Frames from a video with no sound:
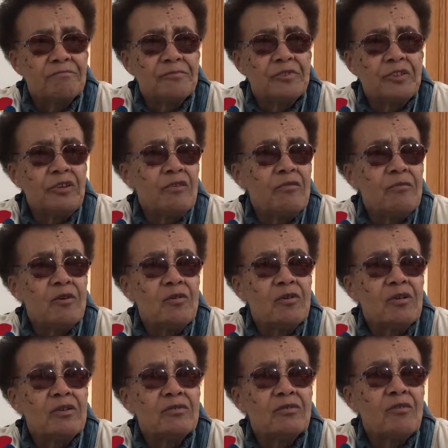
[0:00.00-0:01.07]

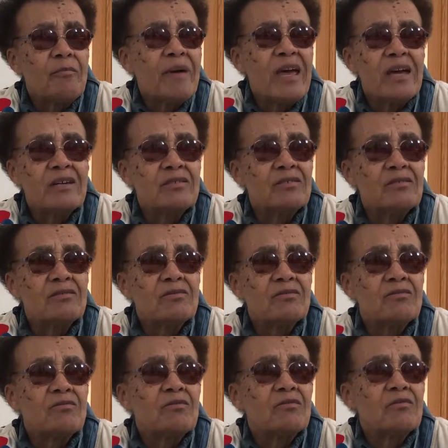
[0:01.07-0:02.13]
ceremonies or masses
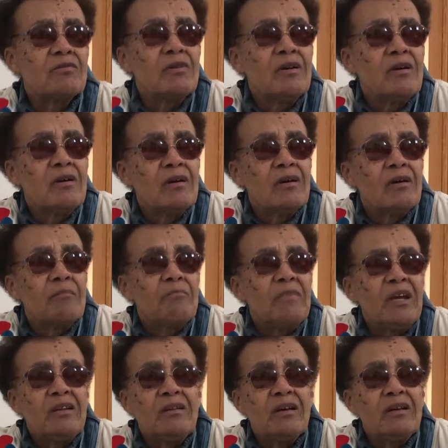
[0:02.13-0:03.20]
or
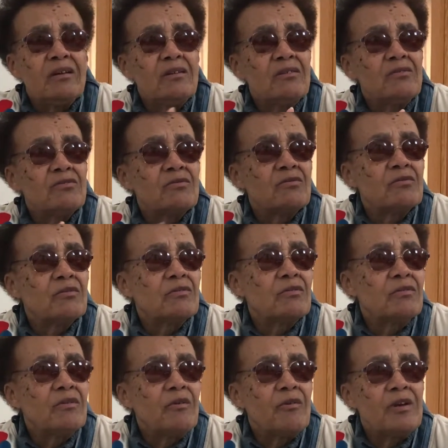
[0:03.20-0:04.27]
May Days
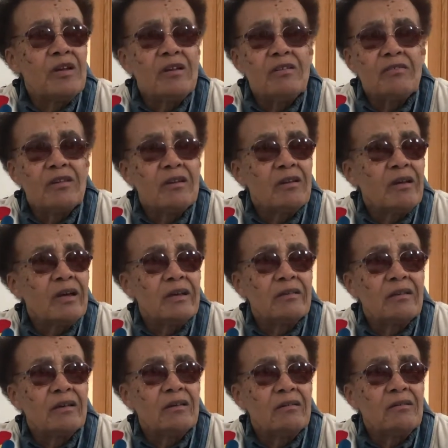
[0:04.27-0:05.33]
or anything like
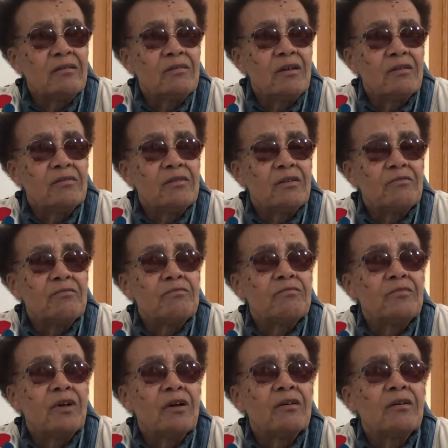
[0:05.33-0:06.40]
that.
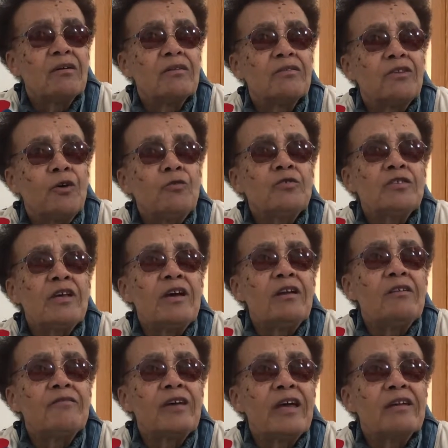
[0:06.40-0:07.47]
Those
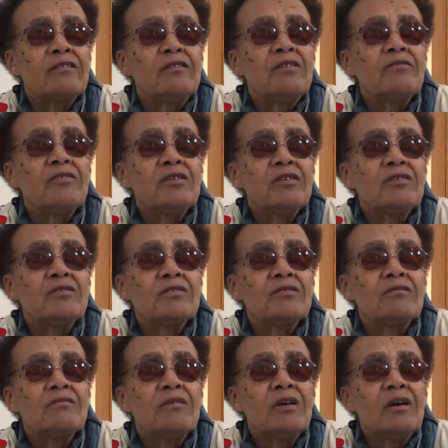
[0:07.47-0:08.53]
kind of activities
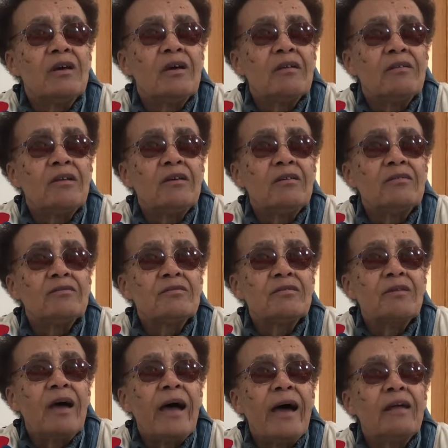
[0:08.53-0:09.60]
and things
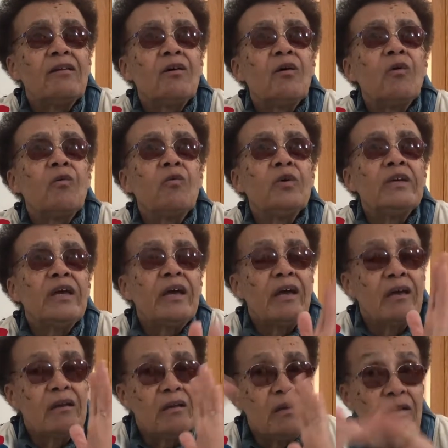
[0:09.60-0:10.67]
I know we
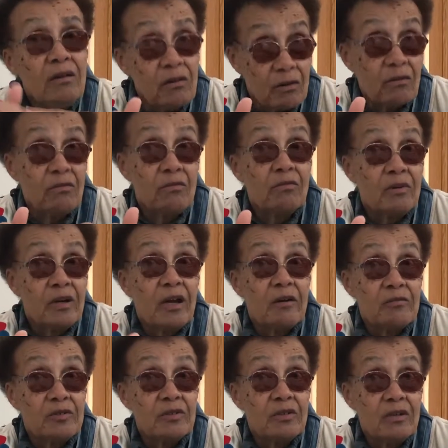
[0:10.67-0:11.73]
had here when I
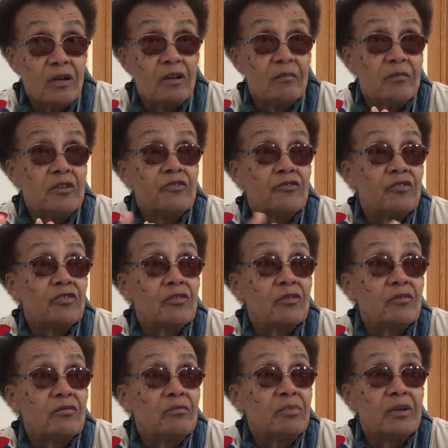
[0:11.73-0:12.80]
was in elementary
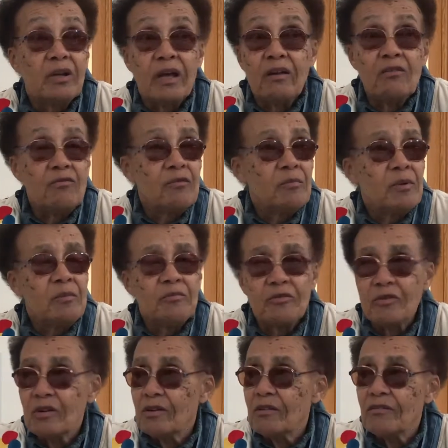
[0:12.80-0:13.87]
school, but I don't
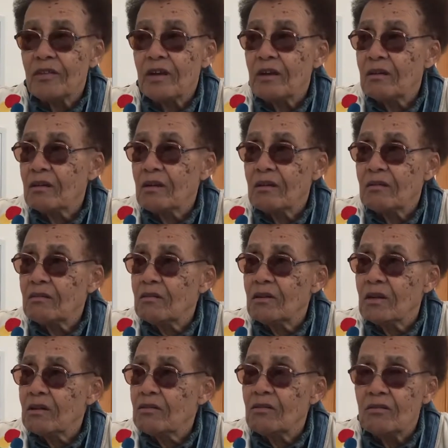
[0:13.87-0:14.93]
remember any of that
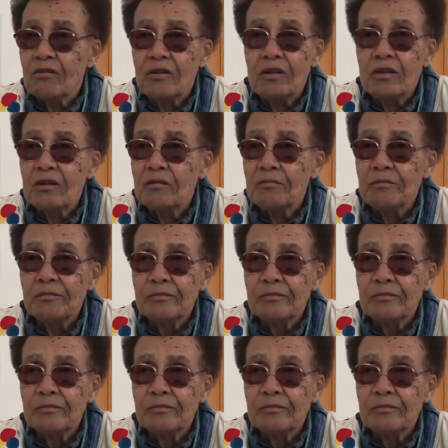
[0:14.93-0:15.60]
at Notre Dame.